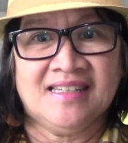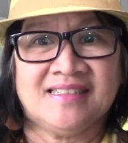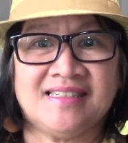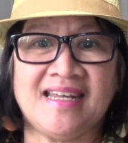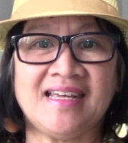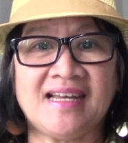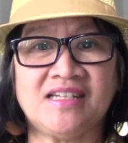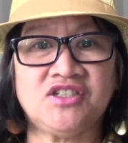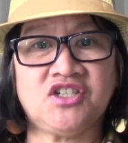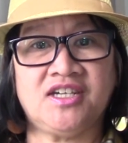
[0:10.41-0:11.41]
Today I'd
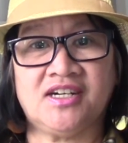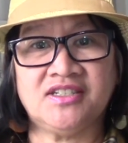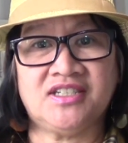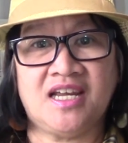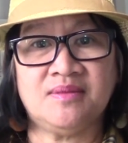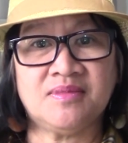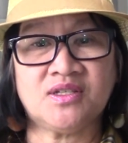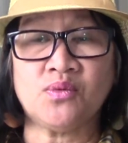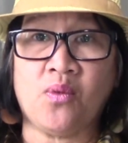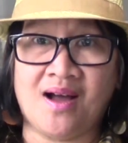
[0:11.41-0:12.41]
like to share
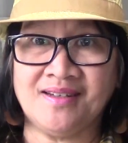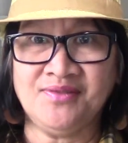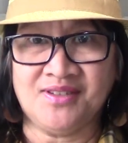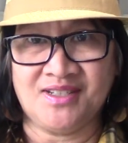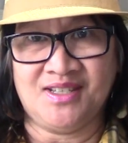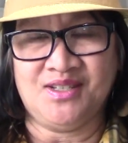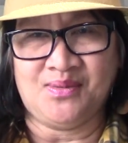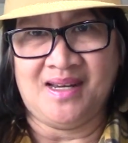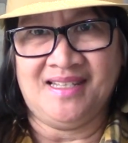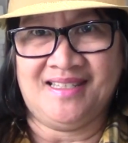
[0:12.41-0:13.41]
James 1 verses
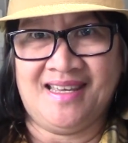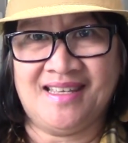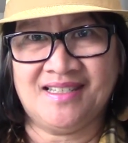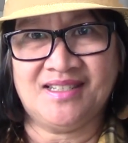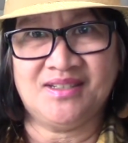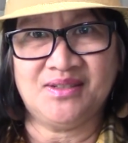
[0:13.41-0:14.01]
26